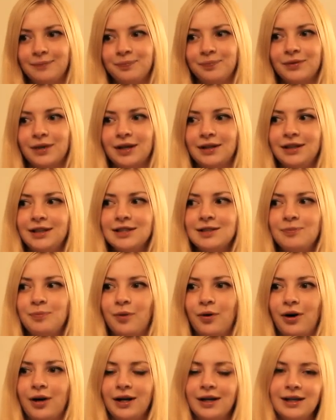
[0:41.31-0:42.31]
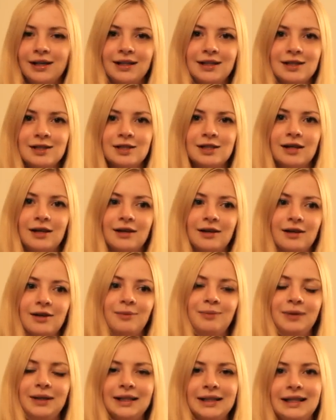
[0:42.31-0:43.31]
This park is
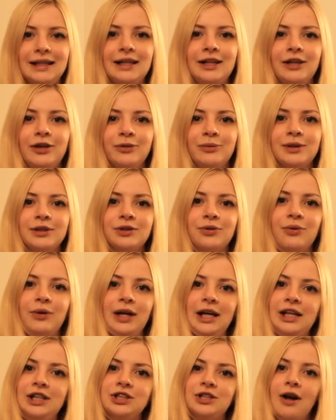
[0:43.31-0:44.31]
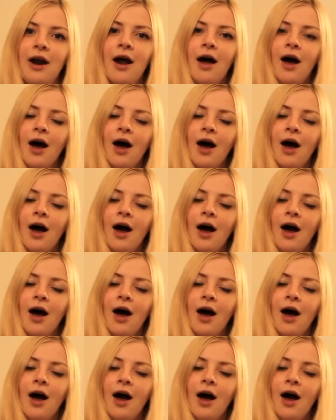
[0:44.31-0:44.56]
completely human creation.